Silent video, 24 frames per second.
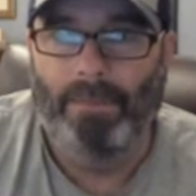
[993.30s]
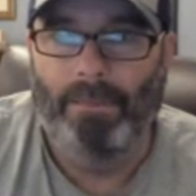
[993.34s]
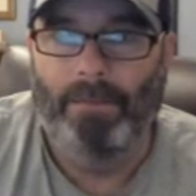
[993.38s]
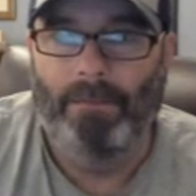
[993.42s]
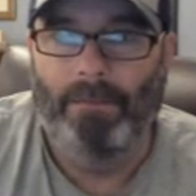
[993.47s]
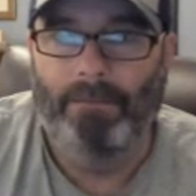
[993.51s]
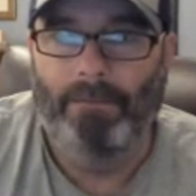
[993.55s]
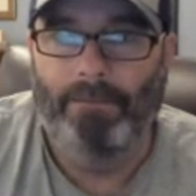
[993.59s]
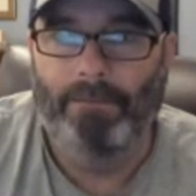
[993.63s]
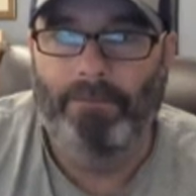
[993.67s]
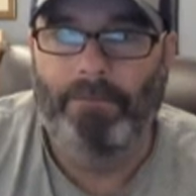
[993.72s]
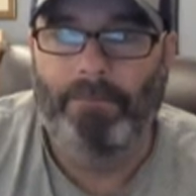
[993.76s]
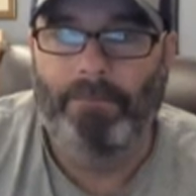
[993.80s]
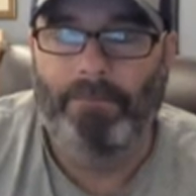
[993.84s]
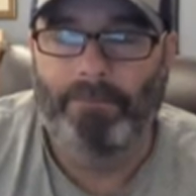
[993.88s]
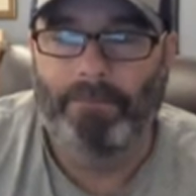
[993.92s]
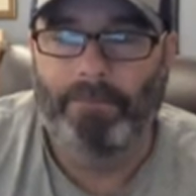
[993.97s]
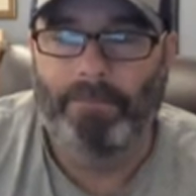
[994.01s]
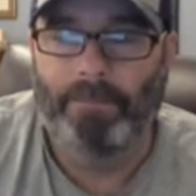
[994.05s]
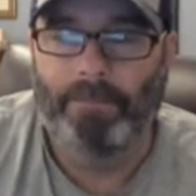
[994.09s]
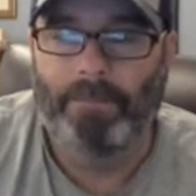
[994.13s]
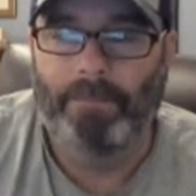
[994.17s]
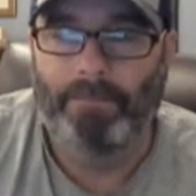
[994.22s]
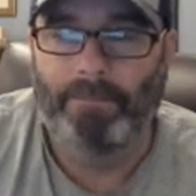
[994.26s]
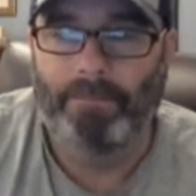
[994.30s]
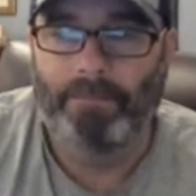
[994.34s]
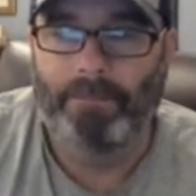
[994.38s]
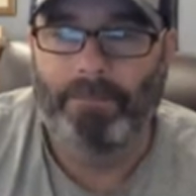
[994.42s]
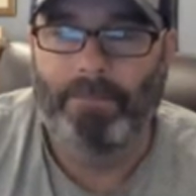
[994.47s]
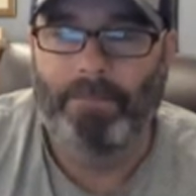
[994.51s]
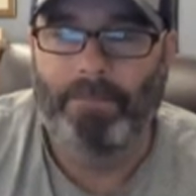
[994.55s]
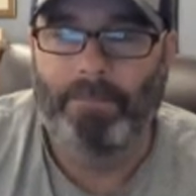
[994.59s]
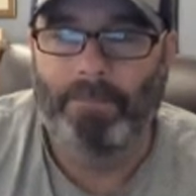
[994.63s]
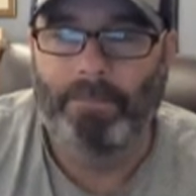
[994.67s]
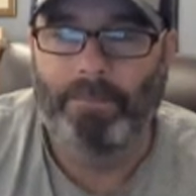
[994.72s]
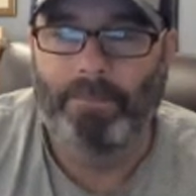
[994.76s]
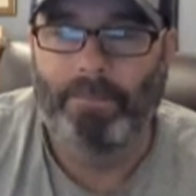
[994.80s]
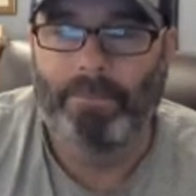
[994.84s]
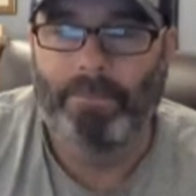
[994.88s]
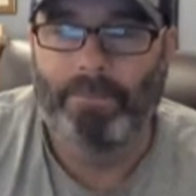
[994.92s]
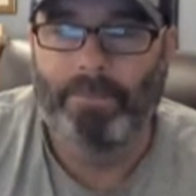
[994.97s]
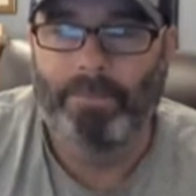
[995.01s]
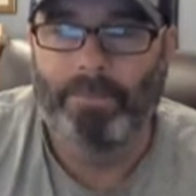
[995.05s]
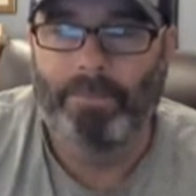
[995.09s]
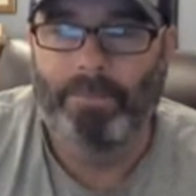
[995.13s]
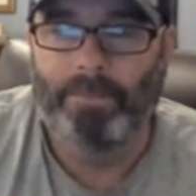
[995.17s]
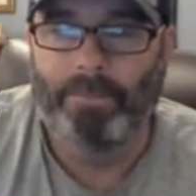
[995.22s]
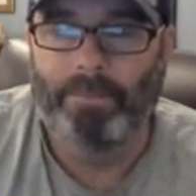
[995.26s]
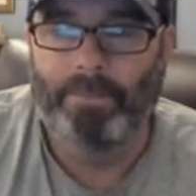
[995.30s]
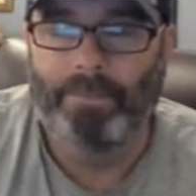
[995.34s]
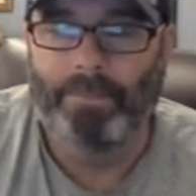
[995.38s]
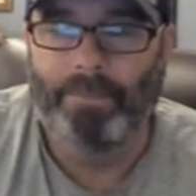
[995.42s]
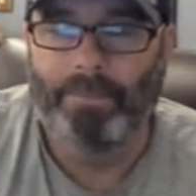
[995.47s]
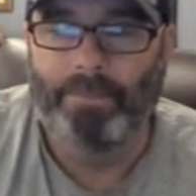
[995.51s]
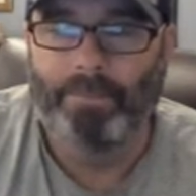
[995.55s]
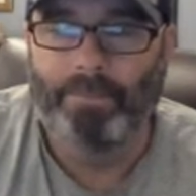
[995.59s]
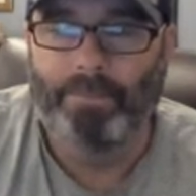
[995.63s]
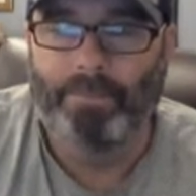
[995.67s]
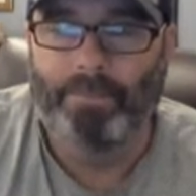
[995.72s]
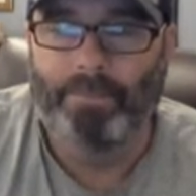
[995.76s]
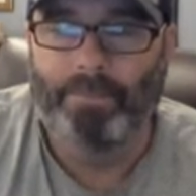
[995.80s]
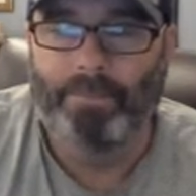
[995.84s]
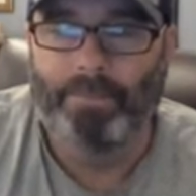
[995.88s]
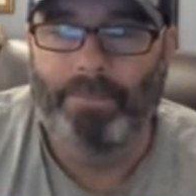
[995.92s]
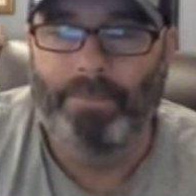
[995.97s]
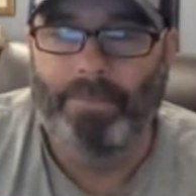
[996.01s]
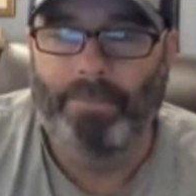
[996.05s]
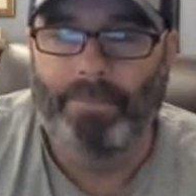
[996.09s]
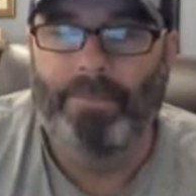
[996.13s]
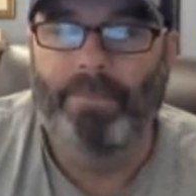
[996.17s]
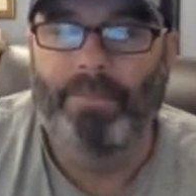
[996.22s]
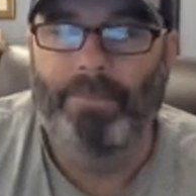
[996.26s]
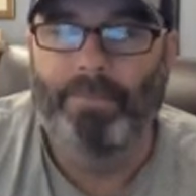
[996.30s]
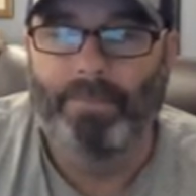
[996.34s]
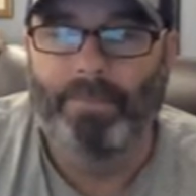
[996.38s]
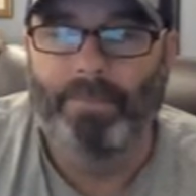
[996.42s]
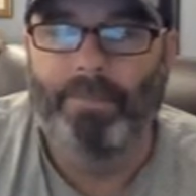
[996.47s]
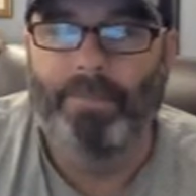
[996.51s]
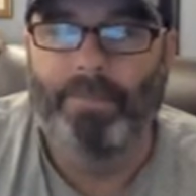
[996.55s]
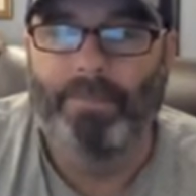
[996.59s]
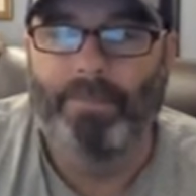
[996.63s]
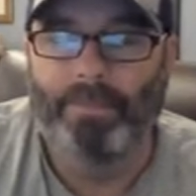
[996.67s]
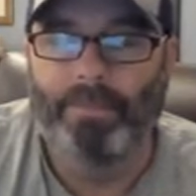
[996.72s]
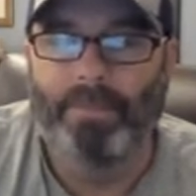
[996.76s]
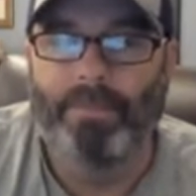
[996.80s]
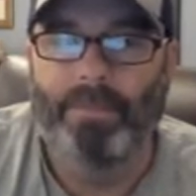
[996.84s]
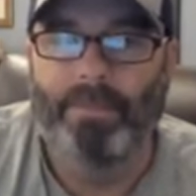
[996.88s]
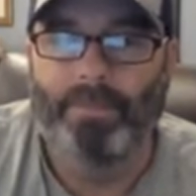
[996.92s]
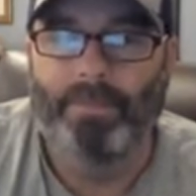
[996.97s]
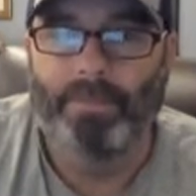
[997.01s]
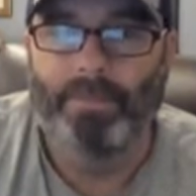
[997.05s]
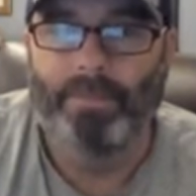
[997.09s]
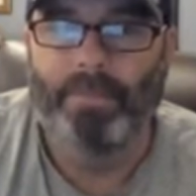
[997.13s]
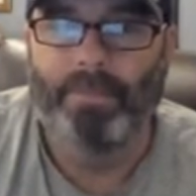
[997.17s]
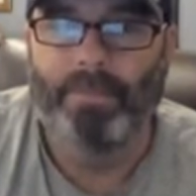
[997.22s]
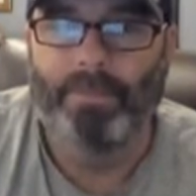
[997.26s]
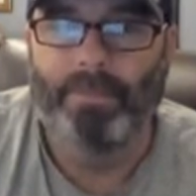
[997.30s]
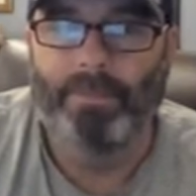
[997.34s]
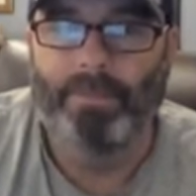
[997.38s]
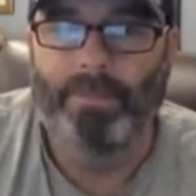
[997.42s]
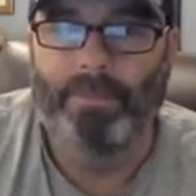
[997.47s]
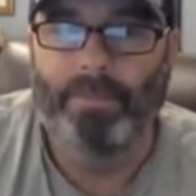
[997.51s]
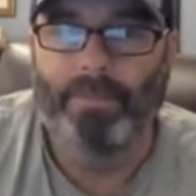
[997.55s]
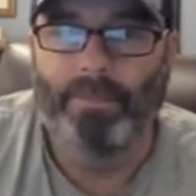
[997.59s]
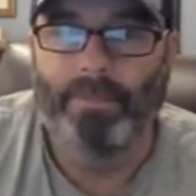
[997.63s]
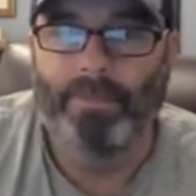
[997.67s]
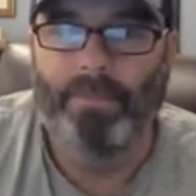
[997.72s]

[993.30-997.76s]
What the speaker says: (not speaking)